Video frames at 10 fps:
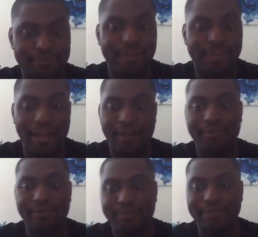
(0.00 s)

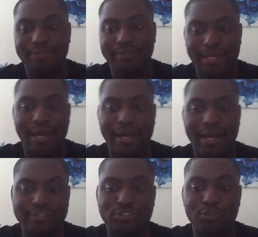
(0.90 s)
Fair, but yeah,
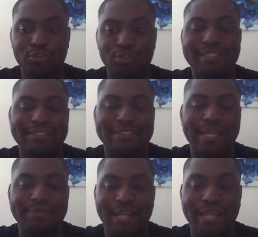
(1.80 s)
that's true. But at the
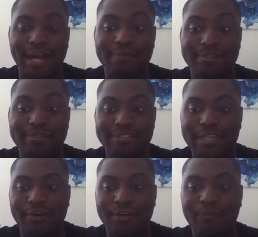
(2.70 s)
same time,
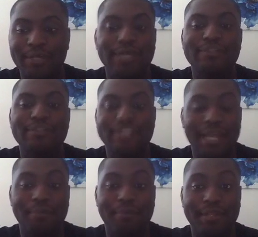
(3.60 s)
still, when he was
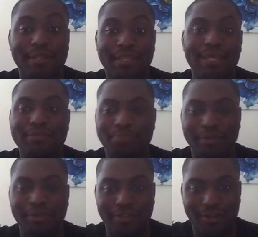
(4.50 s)
champion, he was
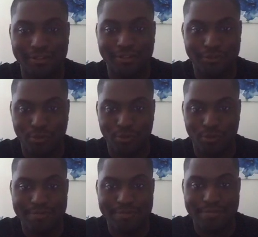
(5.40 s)
putting on
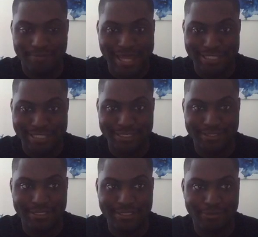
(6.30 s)
great
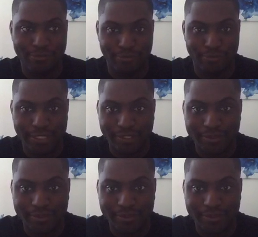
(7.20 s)
matches. Let's be real.